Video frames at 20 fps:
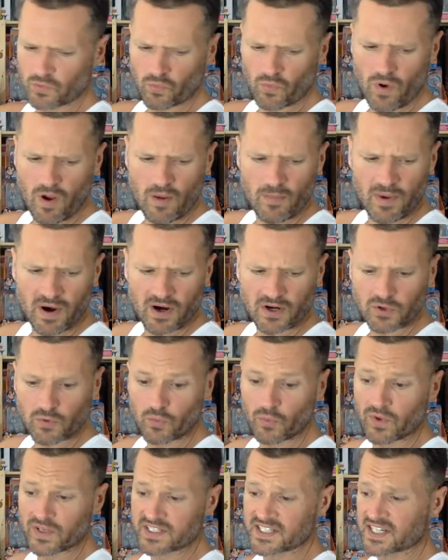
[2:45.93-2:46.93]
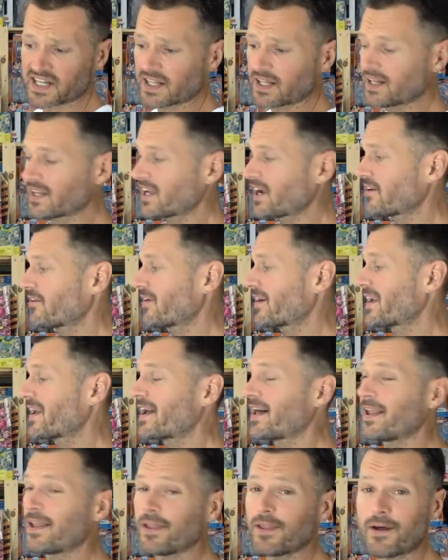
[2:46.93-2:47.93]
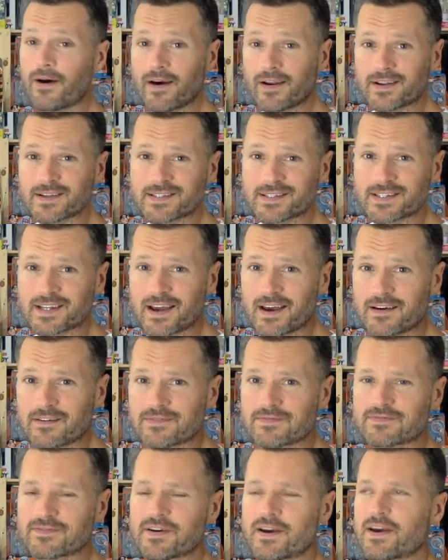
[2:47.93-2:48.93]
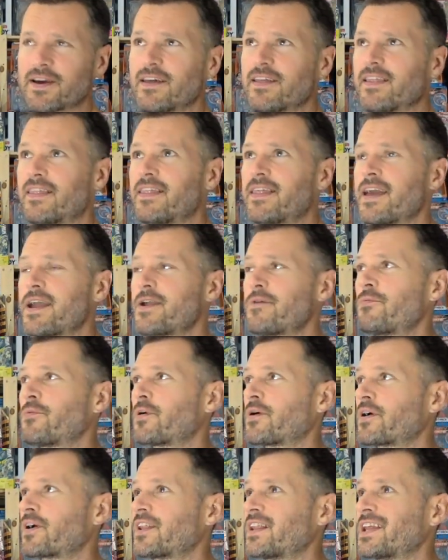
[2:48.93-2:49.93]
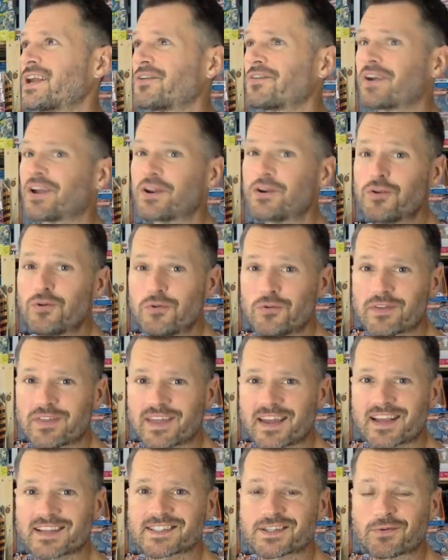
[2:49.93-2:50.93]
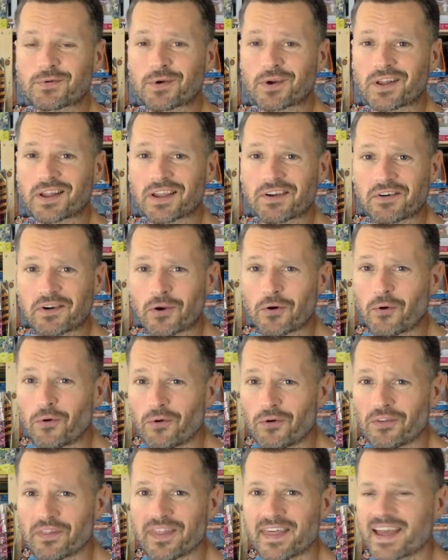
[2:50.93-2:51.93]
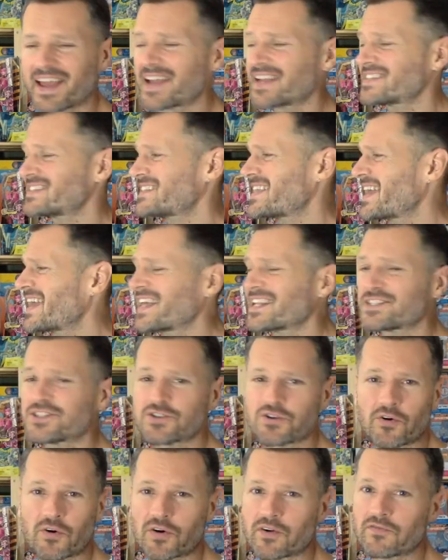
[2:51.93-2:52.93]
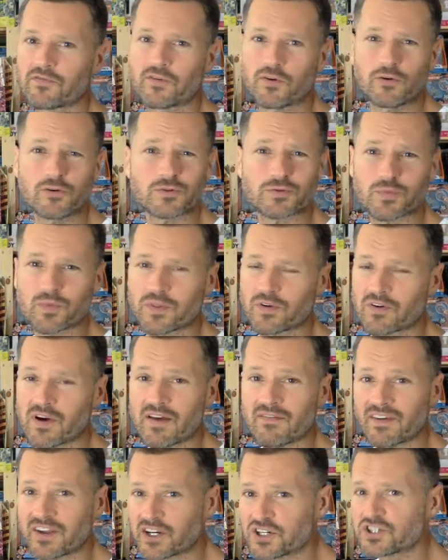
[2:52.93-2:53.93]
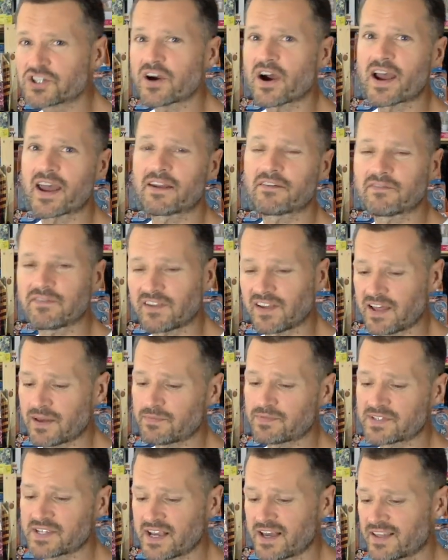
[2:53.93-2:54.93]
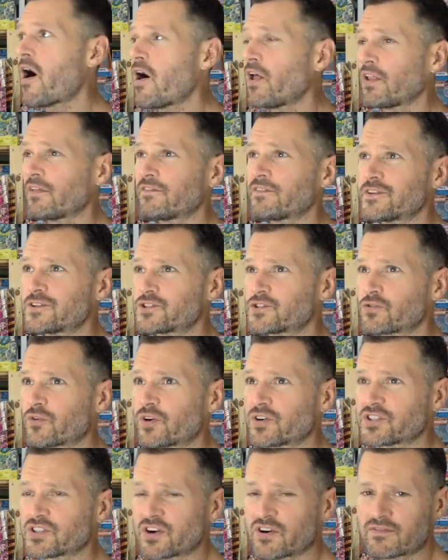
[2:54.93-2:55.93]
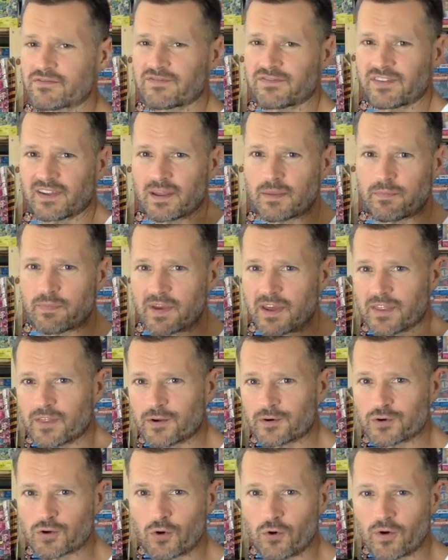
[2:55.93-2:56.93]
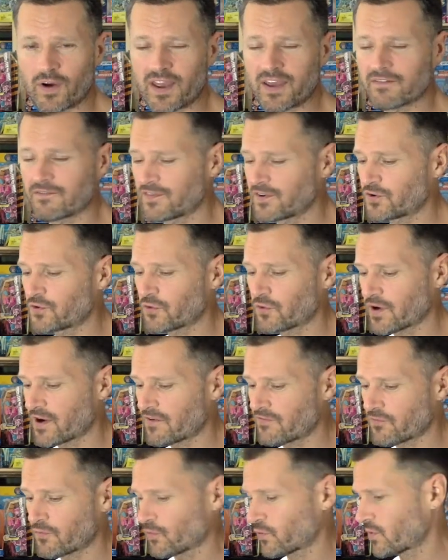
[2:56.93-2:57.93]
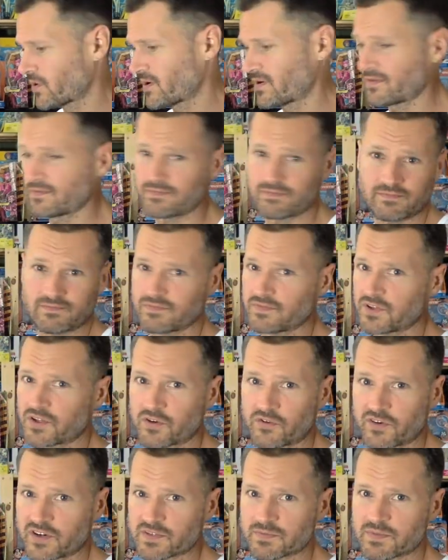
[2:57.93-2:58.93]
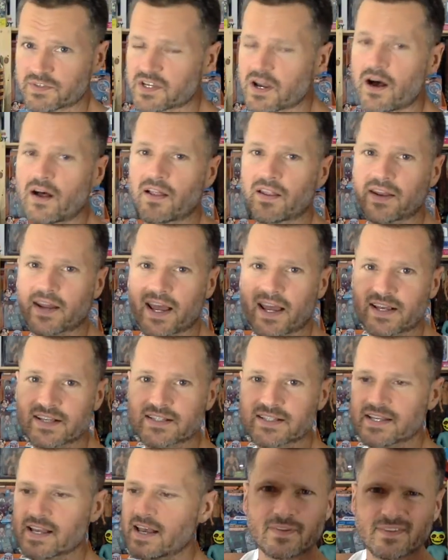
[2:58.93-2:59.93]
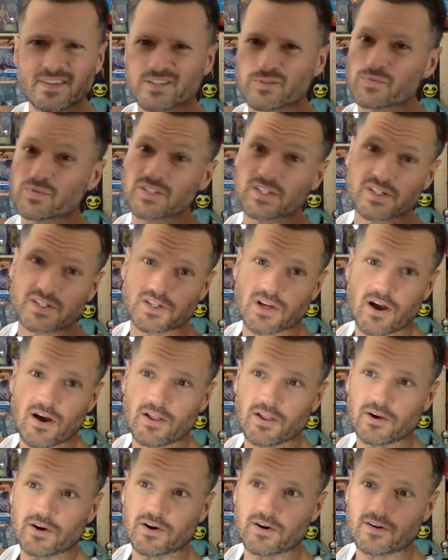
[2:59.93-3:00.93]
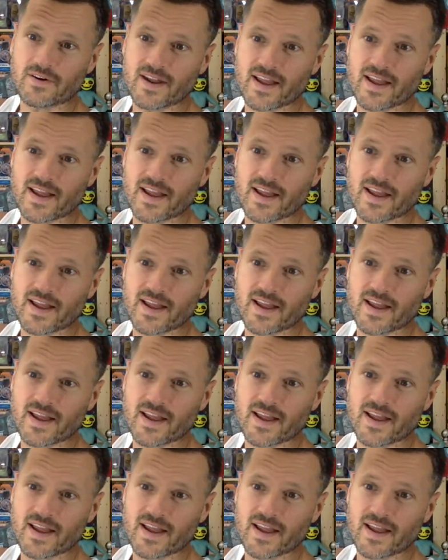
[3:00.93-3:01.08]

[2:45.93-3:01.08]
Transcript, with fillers: Walmart was clearing a lot of stuff they were clearing new things, they were clearing old things. They get so confused when they're having giant flips. All of the stores are flipping their toy inventory for the Christmas holidays. This was a dollar.